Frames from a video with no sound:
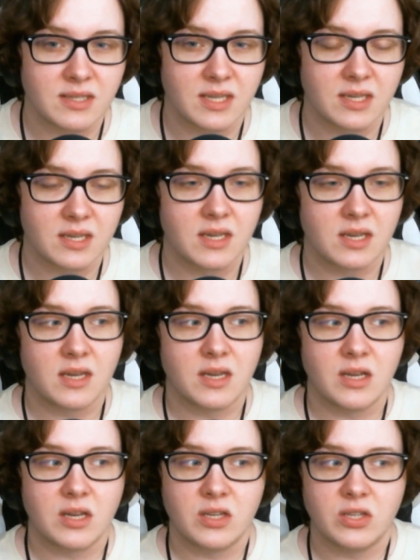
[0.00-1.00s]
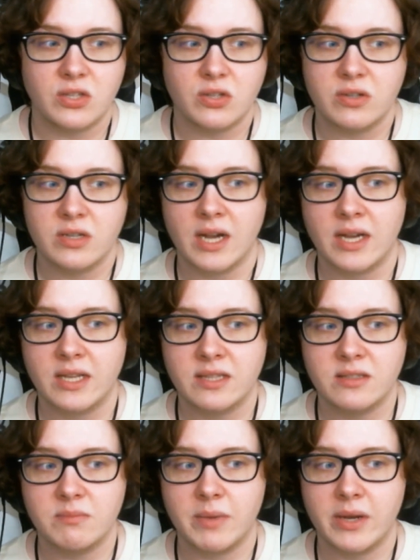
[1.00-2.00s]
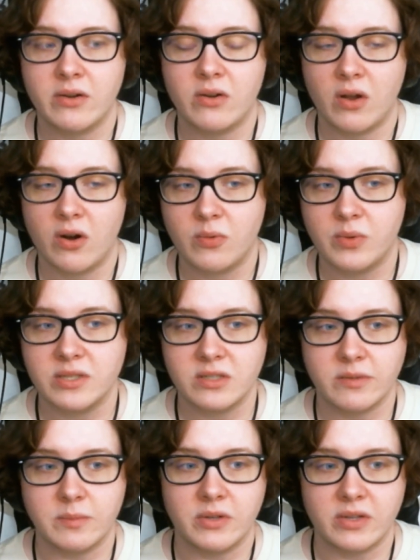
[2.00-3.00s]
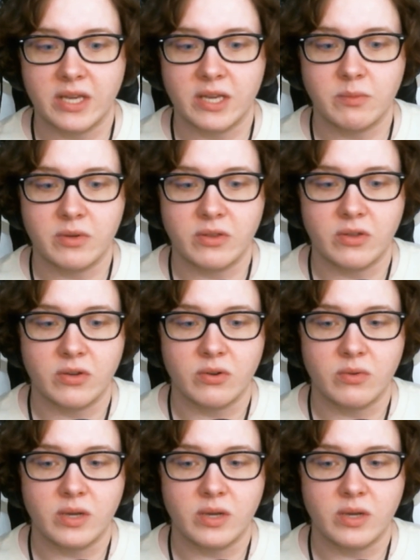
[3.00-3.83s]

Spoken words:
Like your guides might not always communicate with you